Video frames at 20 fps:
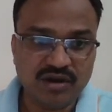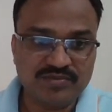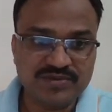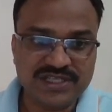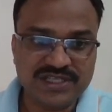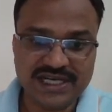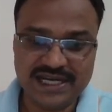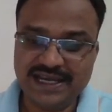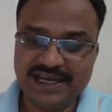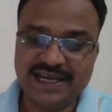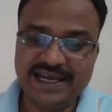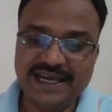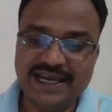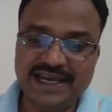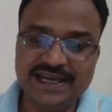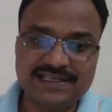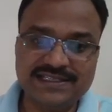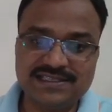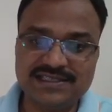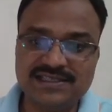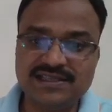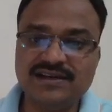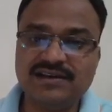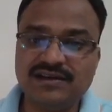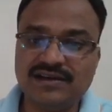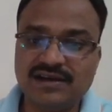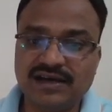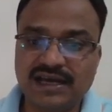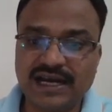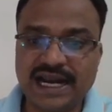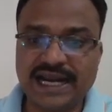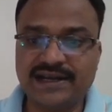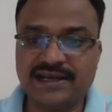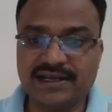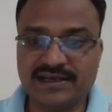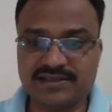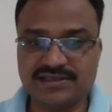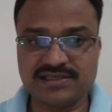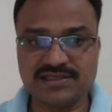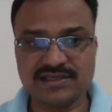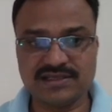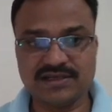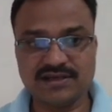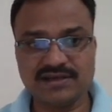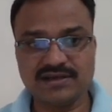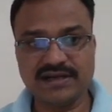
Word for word: option a is the right answer